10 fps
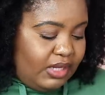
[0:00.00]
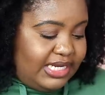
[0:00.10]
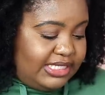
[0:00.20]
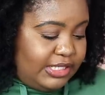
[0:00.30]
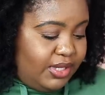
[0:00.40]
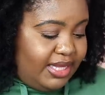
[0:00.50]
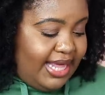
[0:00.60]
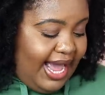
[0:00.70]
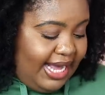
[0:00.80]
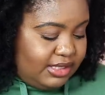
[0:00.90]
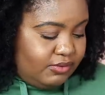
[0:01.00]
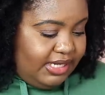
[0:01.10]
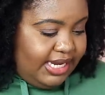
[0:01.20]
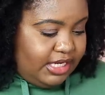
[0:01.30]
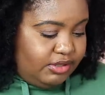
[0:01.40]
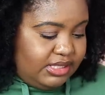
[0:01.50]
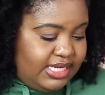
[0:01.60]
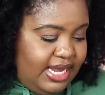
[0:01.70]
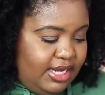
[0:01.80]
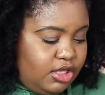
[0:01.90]
So that's really
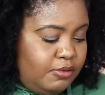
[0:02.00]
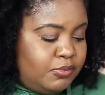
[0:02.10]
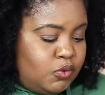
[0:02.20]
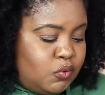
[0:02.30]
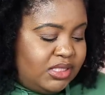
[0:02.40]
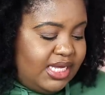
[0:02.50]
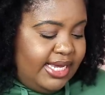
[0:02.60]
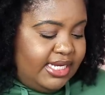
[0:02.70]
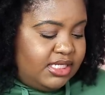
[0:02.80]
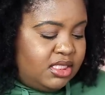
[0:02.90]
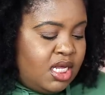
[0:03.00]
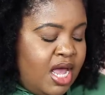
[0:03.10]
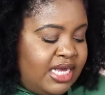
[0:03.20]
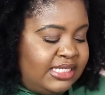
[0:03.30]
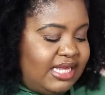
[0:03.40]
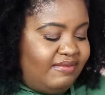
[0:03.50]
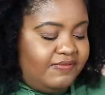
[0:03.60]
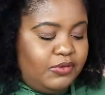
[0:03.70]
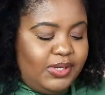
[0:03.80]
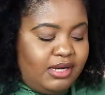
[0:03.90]
interesting. The mousse is 7
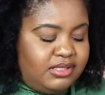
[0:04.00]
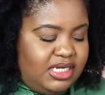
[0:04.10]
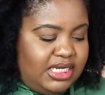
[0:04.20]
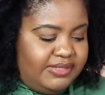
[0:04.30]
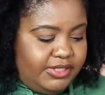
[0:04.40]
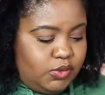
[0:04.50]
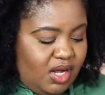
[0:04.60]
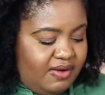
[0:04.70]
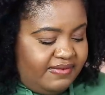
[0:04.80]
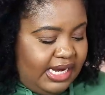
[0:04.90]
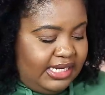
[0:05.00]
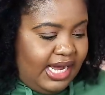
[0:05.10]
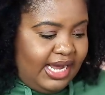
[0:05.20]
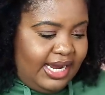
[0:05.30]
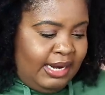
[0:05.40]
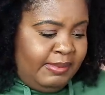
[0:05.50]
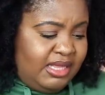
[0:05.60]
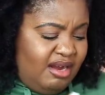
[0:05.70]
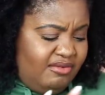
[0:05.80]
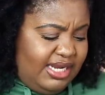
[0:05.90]
fluid ounces for $12.99. I mean,
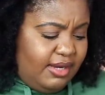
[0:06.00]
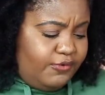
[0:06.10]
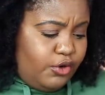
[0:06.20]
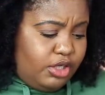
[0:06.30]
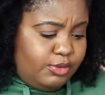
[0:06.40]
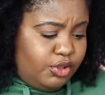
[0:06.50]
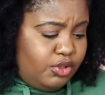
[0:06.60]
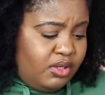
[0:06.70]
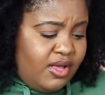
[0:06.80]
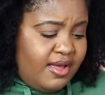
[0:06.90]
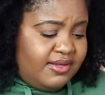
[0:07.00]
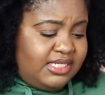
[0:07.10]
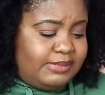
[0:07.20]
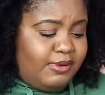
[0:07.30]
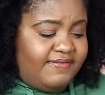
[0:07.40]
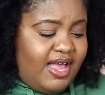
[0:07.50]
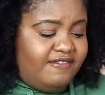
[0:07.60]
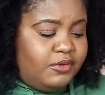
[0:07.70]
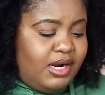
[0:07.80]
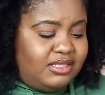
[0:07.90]
they're really affordable. 6.5
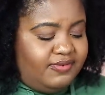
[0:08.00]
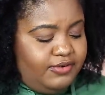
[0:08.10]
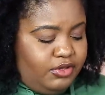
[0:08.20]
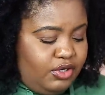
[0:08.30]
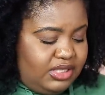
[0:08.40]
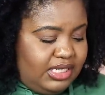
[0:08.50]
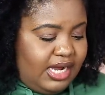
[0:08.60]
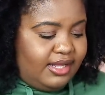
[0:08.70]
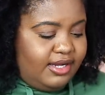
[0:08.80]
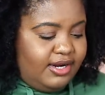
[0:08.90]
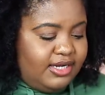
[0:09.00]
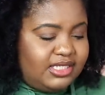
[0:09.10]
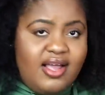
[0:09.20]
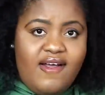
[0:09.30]
fluid ounces for $13.